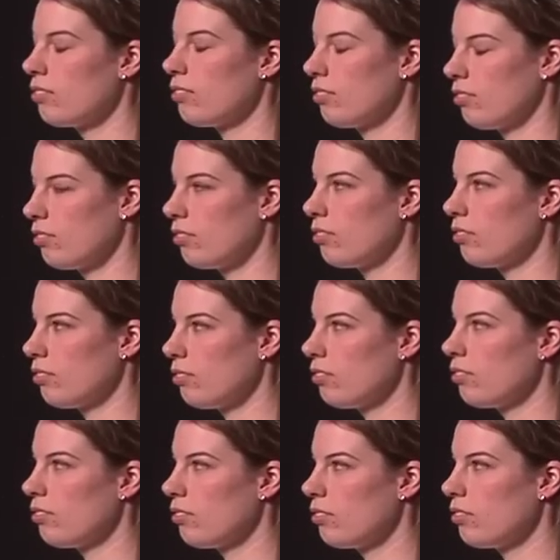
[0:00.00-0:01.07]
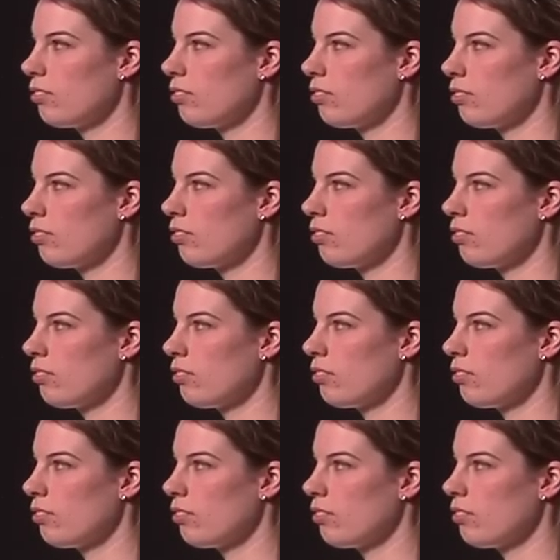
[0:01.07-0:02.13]

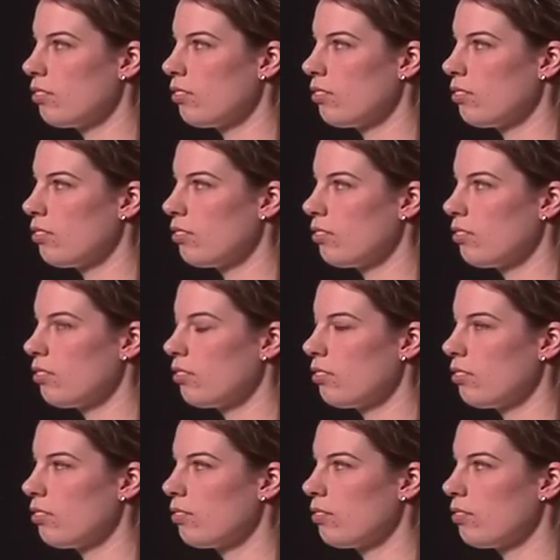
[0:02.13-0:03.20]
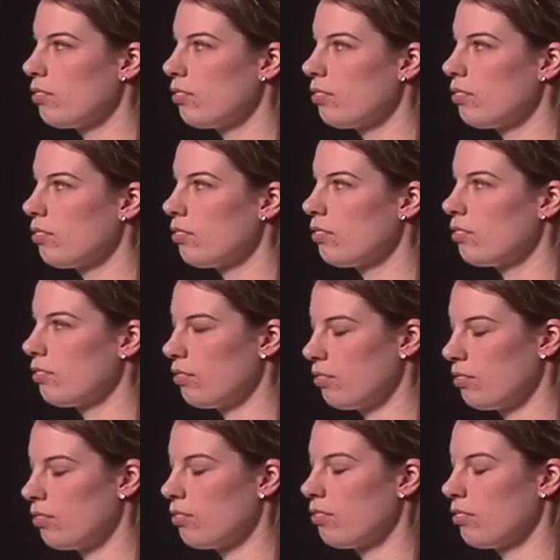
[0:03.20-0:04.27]

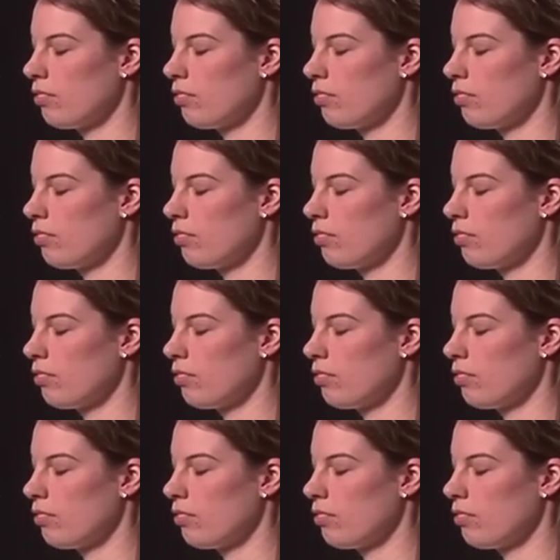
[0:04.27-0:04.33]
(silent)